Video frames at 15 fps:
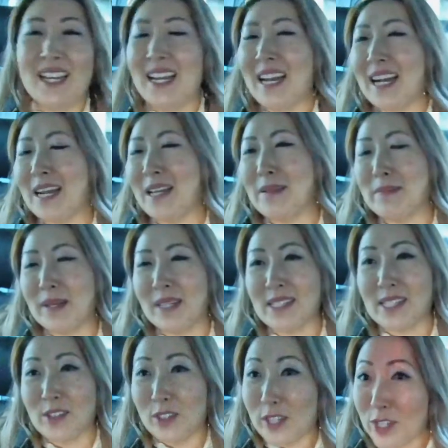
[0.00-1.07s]
I am a
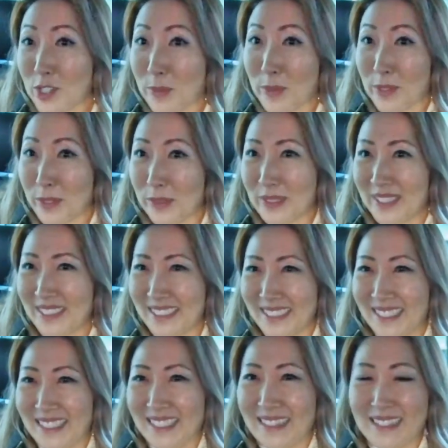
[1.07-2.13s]
serial entrepreneur.
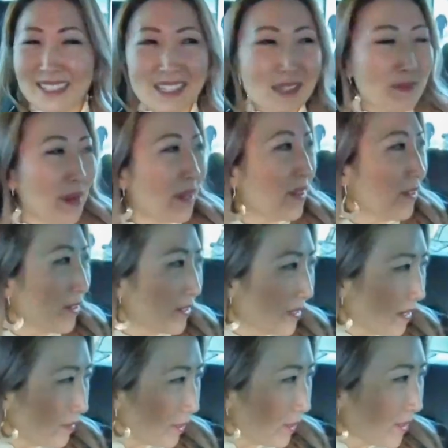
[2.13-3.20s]
This is my third
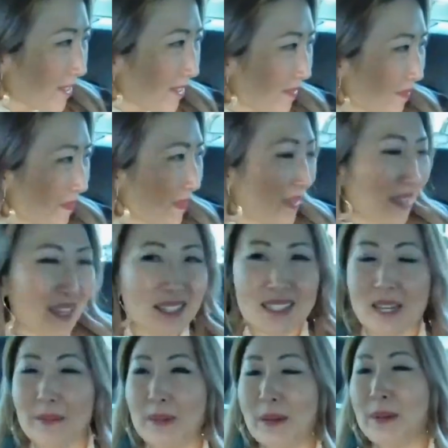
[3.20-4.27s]
Davos, and
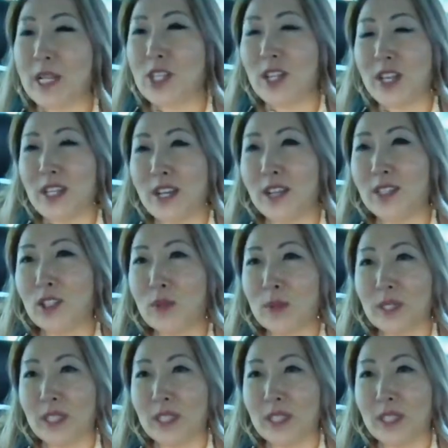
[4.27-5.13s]
I'm actually a young global